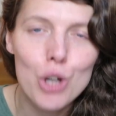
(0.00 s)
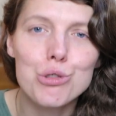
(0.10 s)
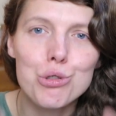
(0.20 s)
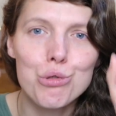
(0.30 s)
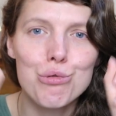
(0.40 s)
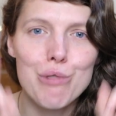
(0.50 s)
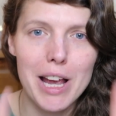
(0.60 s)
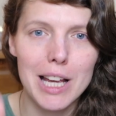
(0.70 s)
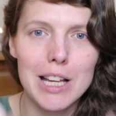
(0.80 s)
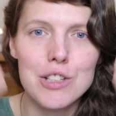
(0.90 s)
to
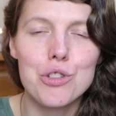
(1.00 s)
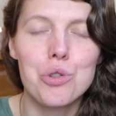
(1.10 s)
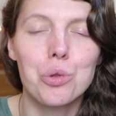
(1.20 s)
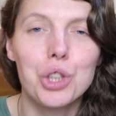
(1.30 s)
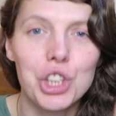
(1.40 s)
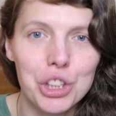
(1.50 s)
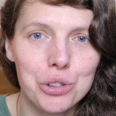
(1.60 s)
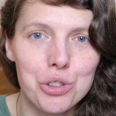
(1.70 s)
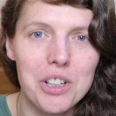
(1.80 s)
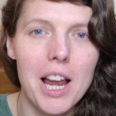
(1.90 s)
raise your
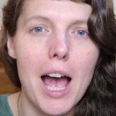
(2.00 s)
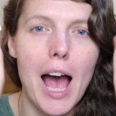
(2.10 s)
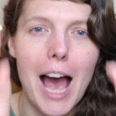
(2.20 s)
children